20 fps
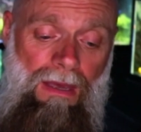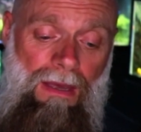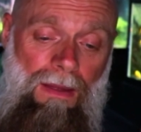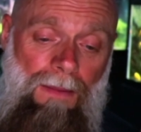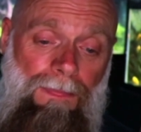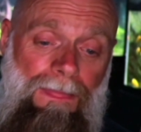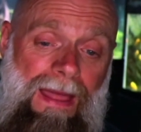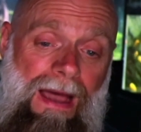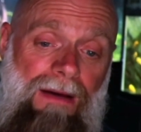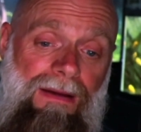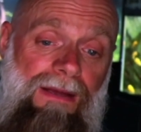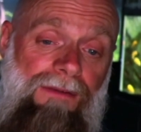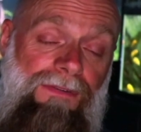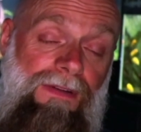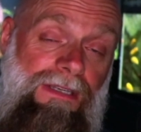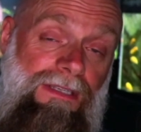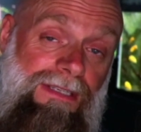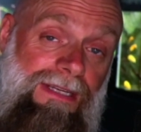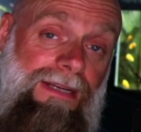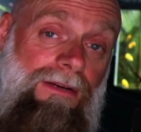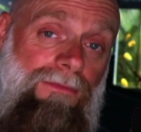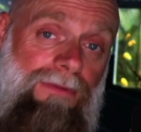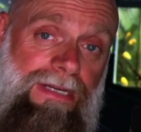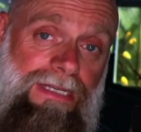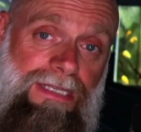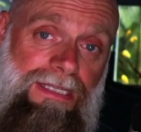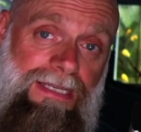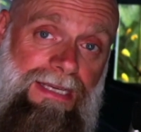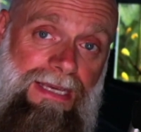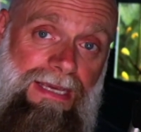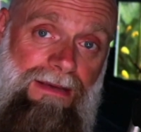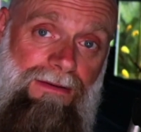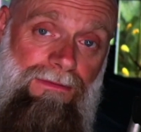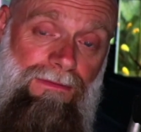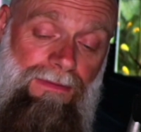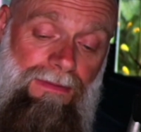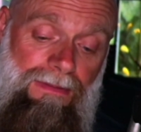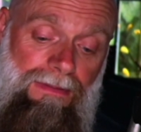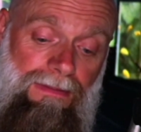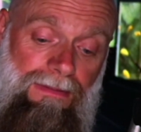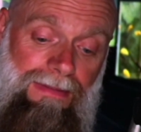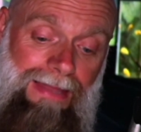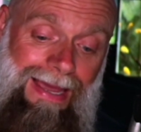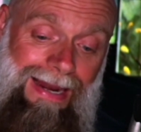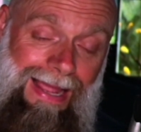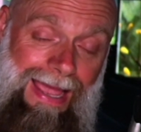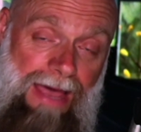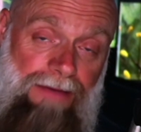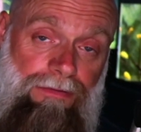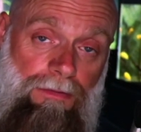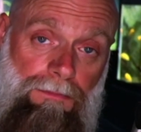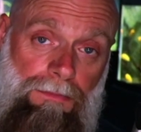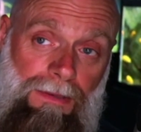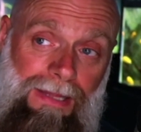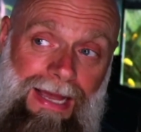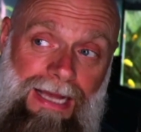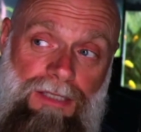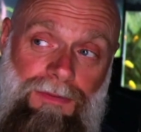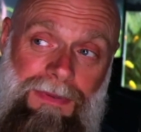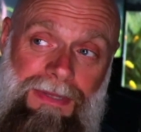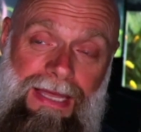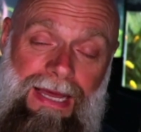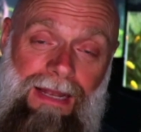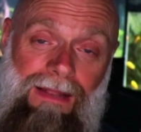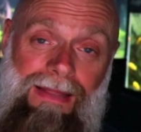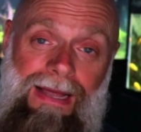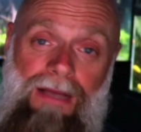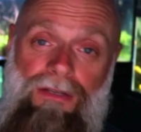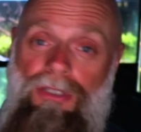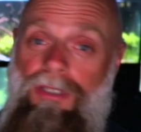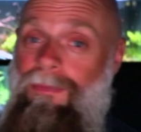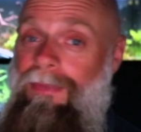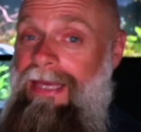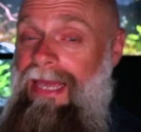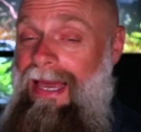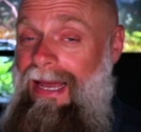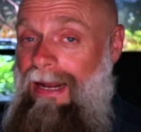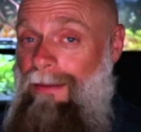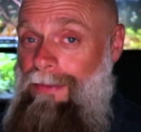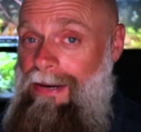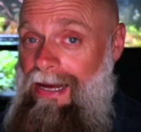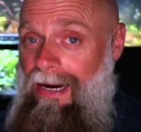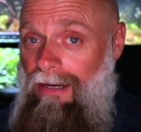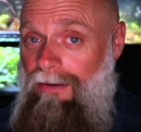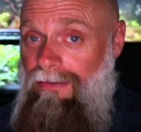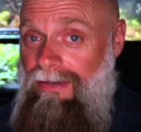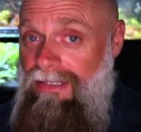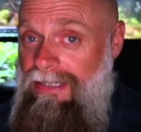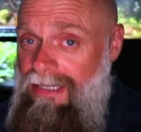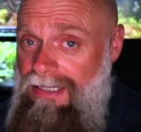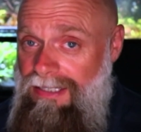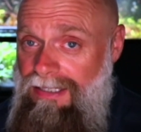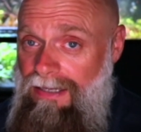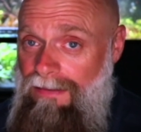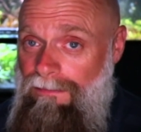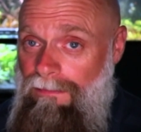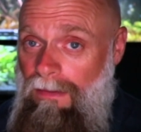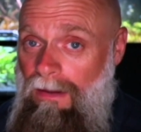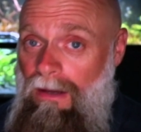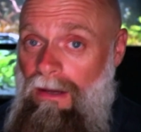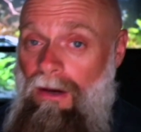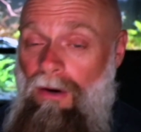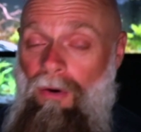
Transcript: Now, if it did receive that half of plasmid, that allows it to be antibiotic resistant